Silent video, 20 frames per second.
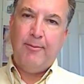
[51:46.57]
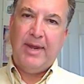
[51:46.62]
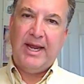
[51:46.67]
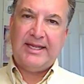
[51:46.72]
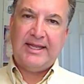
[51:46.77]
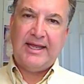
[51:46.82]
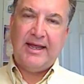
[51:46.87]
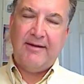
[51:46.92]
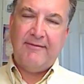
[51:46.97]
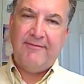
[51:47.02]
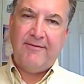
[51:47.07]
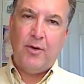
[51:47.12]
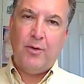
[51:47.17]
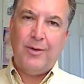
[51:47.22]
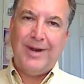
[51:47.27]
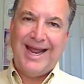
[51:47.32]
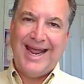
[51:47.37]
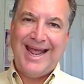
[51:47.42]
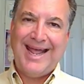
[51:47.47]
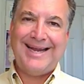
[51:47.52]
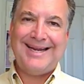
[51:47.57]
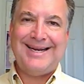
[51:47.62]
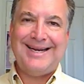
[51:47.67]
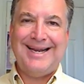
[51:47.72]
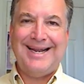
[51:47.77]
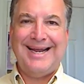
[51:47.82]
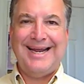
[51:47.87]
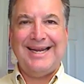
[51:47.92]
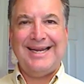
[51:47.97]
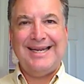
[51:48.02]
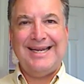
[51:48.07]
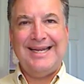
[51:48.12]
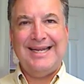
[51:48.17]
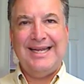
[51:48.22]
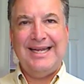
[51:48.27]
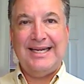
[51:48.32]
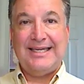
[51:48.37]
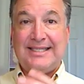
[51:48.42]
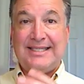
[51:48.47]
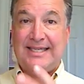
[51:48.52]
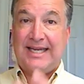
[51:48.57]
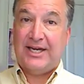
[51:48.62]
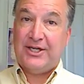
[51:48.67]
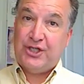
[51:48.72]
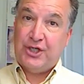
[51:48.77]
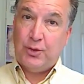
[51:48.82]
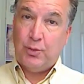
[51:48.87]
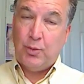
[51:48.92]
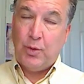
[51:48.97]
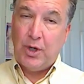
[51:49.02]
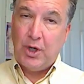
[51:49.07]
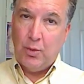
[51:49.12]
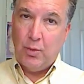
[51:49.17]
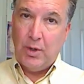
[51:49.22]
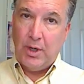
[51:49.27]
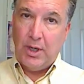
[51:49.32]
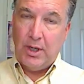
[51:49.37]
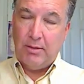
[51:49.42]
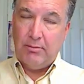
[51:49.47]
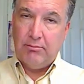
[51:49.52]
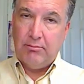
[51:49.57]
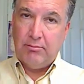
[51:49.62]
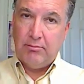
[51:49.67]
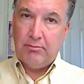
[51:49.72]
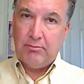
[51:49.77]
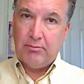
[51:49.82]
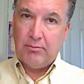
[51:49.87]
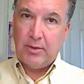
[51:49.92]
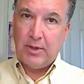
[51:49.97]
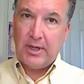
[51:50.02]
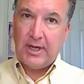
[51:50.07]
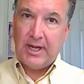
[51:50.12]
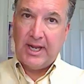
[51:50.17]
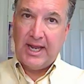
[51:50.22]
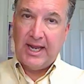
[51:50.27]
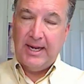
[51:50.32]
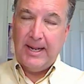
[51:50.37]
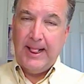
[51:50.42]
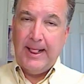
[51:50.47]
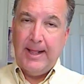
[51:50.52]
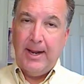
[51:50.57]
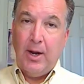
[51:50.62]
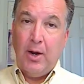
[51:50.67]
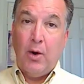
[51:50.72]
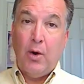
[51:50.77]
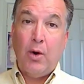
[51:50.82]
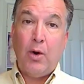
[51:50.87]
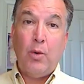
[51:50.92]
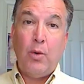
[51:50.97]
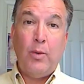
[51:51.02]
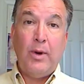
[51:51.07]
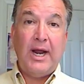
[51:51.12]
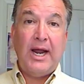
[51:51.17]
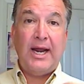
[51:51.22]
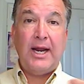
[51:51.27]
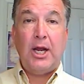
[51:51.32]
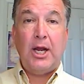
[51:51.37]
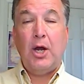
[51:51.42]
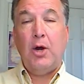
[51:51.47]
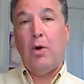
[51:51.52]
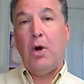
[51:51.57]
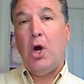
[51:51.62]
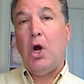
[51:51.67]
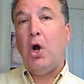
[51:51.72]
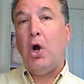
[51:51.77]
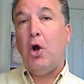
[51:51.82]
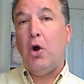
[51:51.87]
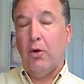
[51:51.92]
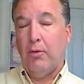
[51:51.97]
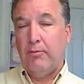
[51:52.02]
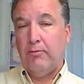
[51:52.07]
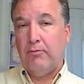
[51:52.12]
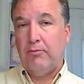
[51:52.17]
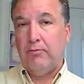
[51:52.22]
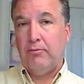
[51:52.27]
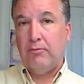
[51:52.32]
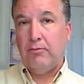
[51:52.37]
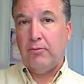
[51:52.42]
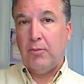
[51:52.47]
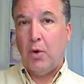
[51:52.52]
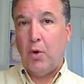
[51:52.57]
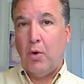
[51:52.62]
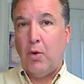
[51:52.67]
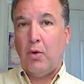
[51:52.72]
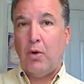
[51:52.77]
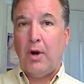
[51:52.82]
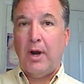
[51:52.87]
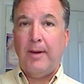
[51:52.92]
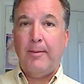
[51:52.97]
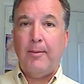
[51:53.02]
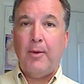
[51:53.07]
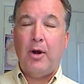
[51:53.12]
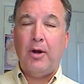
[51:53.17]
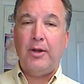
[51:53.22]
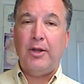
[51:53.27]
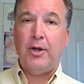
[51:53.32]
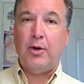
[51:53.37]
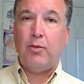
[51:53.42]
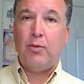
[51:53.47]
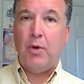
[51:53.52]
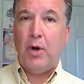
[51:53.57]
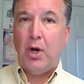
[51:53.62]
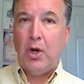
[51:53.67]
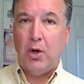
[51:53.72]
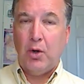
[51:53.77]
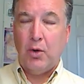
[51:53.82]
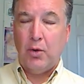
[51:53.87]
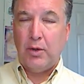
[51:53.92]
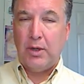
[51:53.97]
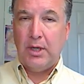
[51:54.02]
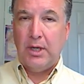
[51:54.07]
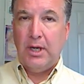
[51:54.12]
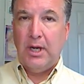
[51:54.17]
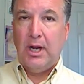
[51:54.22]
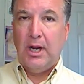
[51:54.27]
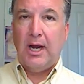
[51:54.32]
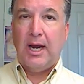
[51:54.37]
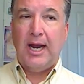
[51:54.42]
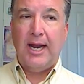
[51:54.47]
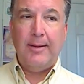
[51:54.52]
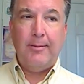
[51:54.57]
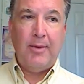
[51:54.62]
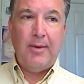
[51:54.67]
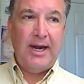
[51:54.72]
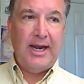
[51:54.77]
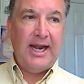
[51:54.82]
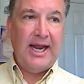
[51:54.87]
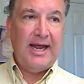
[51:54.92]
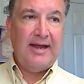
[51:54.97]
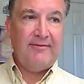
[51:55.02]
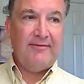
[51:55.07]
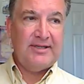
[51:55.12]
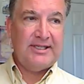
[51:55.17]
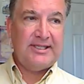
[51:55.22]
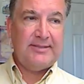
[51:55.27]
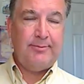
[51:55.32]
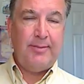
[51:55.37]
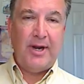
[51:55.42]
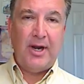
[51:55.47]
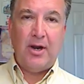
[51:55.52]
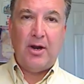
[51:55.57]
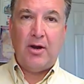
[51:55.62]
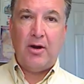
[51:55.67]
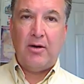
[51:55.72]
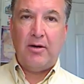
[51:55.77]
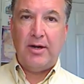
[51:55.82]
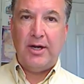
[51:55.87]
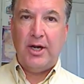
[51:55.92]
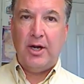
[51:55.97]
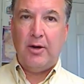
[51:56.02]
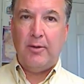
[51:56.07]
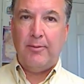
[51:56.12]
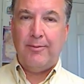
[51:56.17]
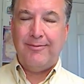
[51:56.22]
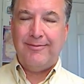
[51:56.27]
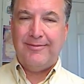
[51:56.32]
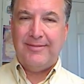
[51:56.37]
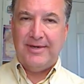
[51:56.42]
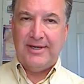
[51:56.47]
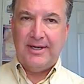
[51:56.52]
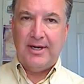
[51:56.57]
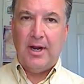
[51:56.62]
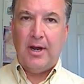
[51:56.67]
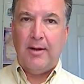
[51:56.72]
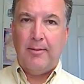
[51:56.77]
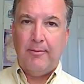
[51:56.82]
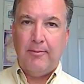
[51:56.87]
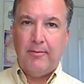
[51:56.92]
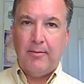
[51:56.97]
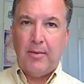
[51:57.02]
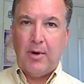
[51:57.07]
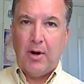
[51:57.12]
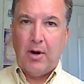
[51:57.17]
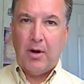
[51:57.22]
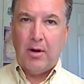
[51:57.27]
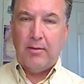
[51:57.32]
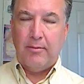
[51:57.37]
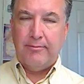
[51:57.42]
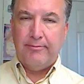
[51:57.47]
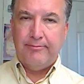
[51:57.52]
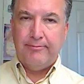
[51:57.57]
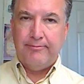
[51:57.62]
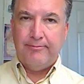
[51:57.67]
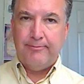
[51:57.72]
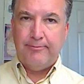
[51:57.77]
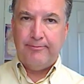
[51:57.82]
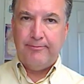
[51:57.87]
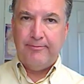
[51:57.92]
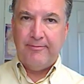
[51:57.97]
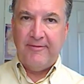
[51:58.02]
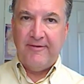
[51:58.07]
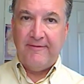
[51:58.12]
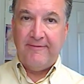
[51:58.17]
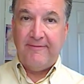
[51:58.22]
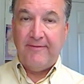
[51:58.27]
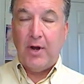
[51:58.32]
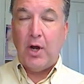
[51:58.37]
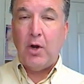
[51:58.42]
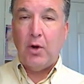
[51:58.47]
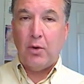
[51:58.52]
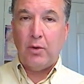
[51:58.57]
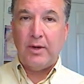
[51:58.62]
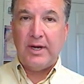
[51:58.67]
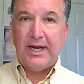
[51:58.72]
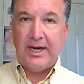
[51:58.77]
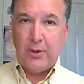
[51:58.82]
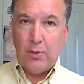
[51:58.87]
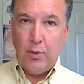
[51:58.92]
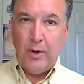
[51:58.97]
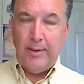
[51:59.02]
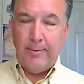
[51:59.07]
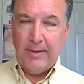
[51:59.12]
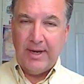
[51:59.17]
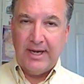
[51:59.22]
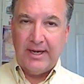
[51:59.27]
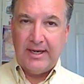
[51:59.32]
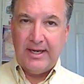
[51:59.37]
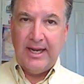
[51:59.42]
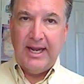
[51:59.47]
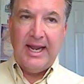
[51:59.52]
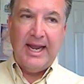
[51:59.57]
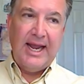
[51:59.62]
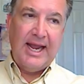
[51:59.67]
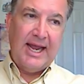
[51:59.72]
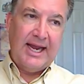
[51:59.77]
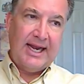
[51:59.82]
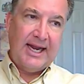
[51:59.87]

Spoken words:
and make that phone act like extension 101, okay? Or when I go home or I'm on the road, I might have a spare, dumb phone equipment,